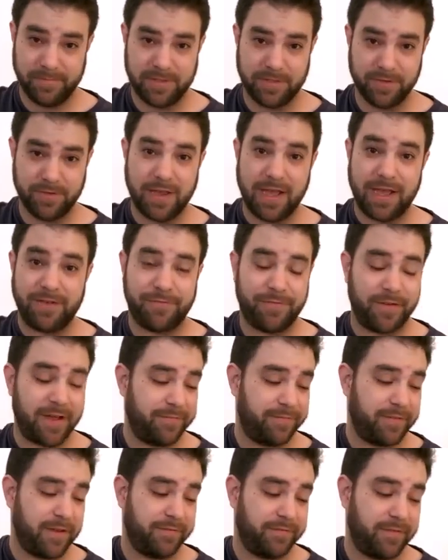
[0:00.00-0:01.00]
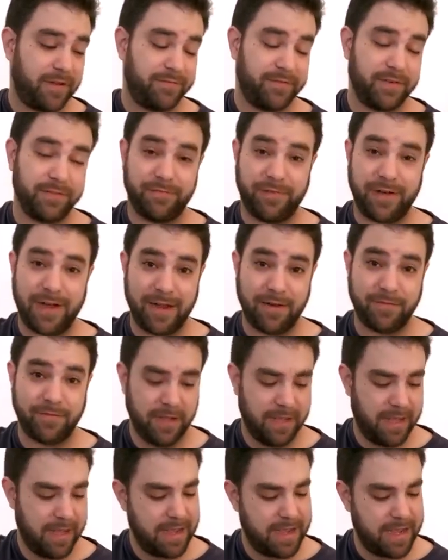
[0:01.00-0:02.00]
So you have five, five, five, and five,
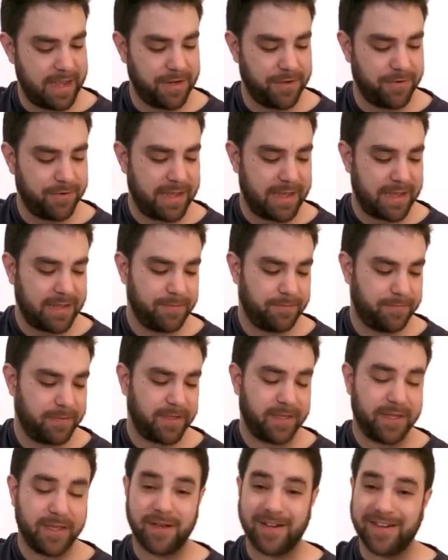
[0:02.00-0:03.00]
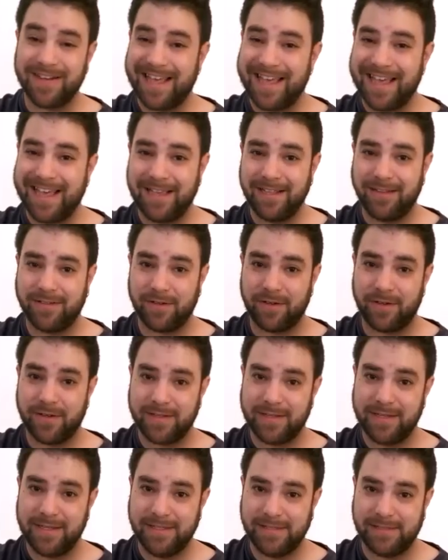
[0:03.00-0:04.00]
and you add the pinky on eight
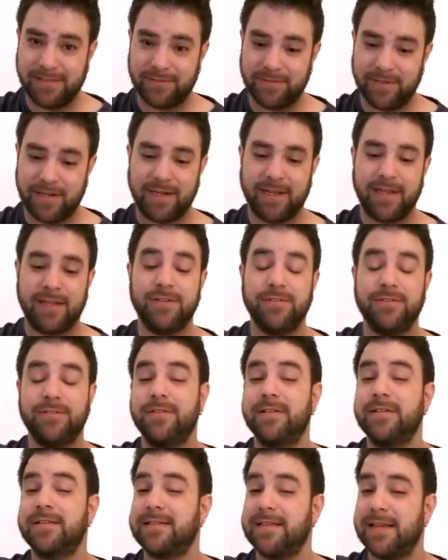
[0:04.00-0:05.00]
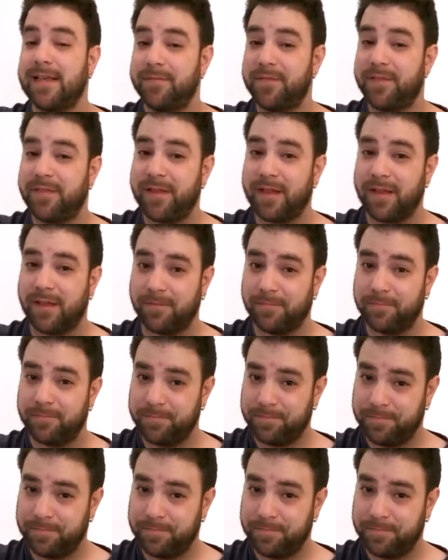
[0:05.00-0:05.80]
on the E string, and you do the same thing.